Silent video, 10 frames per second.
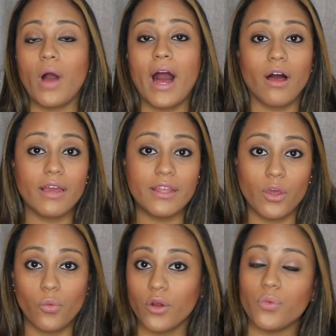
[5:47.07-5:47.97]
how can
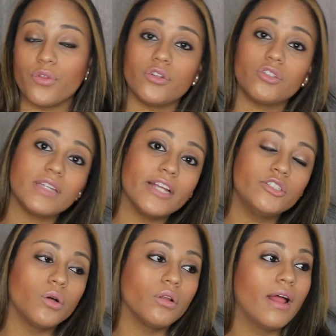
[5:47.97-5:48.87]
they work with your
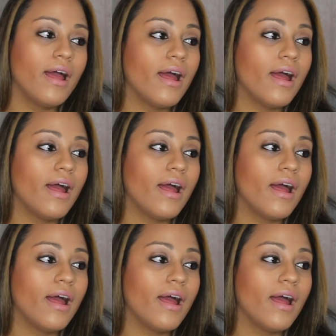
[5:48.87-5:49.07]
schedule?